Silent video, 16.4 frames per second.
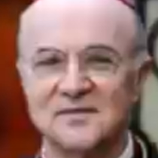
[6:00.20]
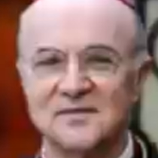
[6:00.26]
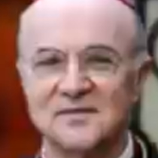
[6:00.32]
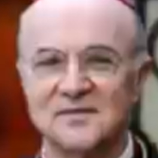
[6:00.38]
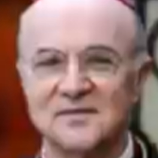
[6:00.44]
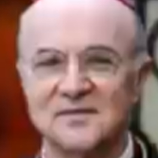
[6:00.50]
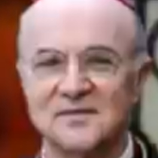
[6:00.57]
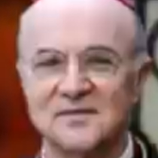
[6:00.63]

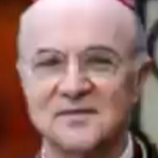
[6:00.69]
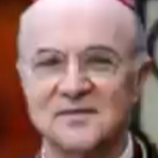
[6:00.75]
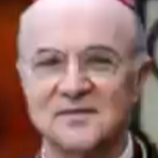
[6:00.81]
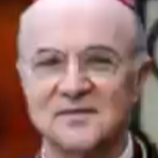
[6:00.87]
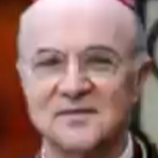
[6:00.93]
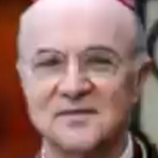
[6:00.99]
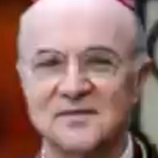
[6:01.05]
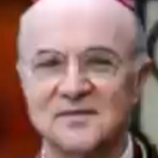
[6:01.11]

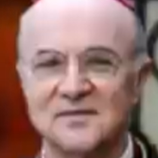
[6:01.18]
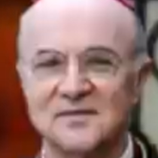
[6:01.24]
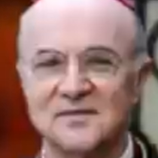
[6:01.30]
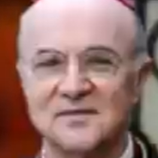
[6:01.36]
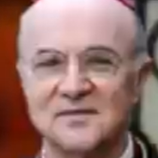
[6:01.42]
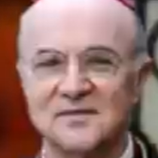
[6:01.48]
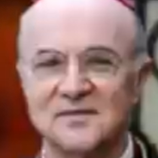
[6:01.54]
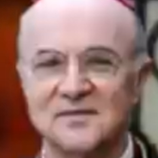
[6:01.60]

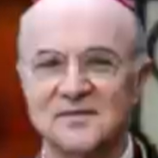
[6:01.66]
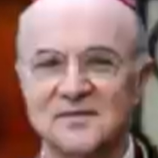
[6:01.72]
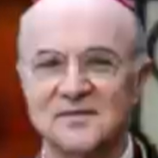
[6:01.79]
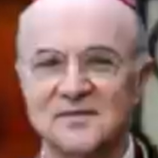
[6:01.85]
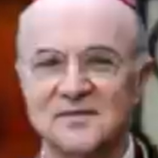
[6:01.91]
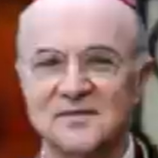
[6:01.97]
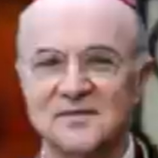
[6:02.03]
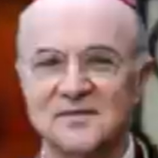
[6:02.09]

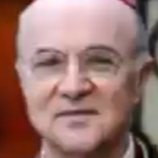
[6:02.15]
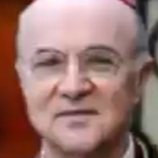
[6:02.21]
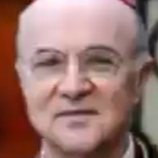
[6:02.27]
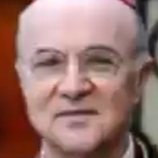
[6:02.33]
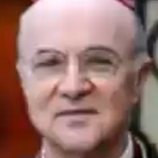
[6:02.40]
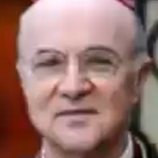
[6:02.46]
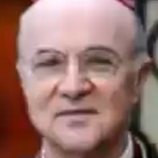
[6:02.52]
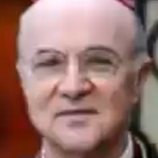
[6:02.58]

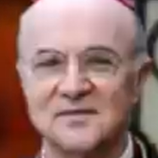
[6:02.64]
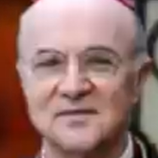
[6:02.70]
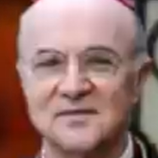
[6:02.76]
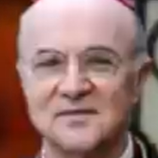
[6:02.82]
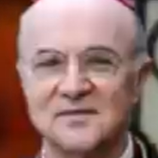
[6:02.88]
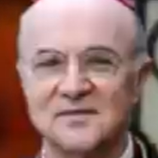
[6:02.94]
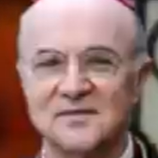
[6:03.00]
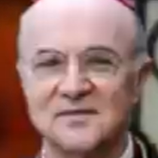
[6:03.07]

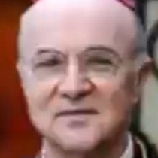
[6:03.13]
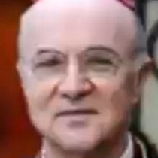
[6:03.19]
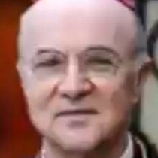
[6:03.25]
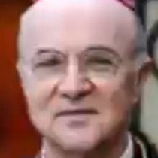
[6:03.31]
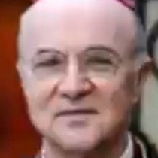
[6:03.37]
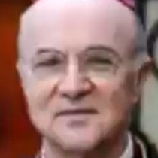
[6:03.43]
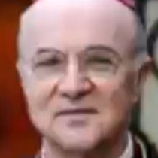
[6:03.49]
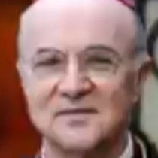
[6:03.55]

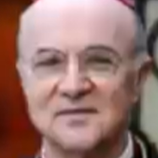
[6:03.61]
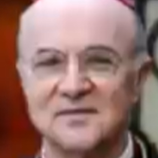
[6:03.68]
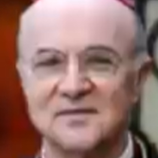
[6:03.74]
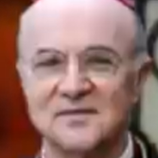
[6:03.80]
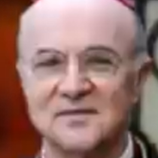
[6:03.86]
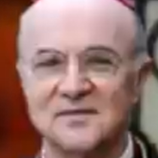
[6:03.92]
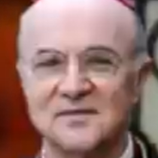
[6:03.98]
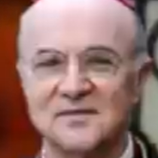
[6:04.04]

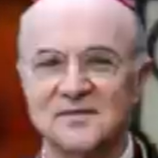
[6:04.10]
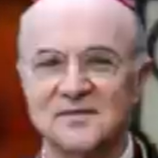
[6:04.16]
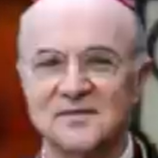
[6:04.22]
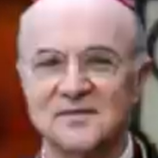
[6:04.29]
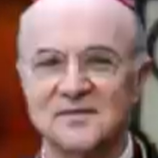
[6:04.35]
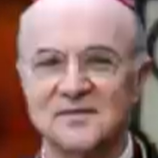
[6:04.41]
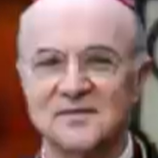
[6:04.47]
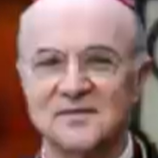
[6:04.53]

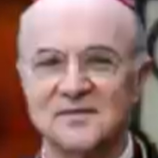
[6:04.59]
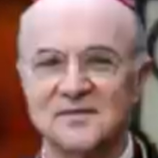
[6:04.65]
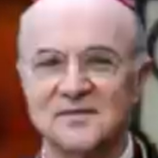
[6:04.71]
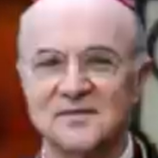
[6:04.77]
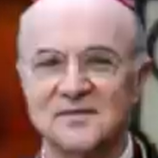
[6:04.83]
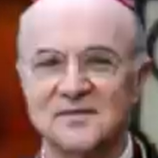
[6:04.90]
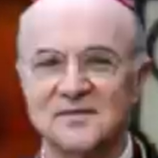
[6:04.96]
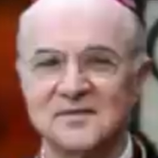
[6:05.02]

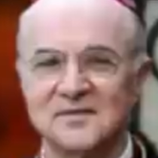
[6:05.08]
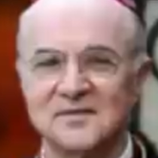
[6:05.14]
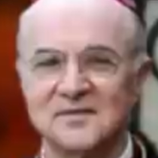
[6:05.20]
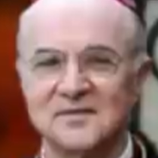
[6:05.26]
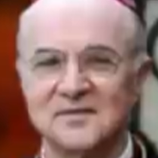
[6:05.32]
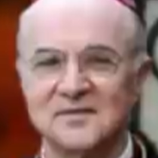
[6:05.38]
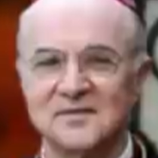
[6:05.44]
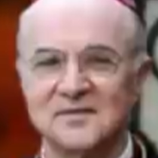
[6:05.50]

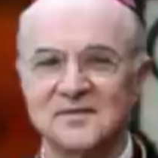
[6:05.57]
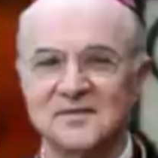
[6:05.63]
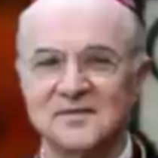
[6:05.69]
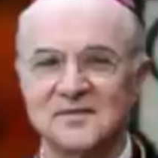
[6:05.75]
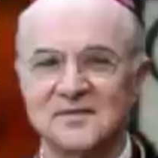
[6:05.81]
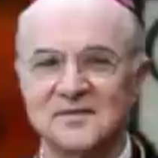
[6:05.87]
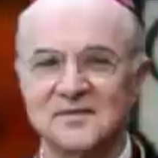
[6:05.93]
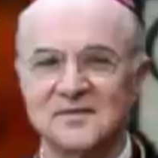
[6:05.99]

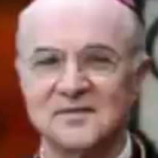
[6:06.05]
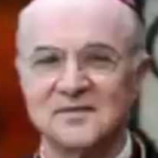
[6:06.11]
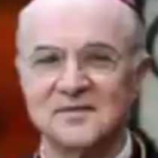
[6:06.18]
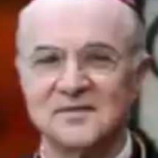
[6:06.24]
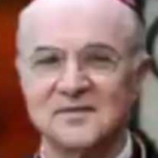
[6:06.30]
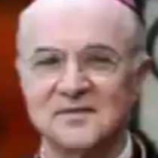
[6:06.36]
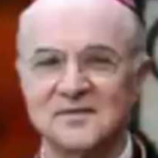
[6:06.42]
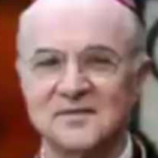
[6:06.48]

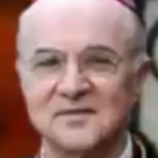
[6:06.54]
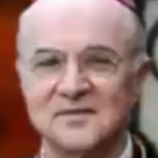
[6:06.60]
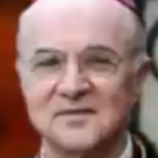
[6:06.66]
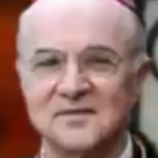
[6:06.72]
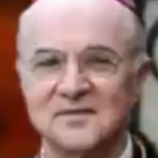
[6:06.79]
(silent)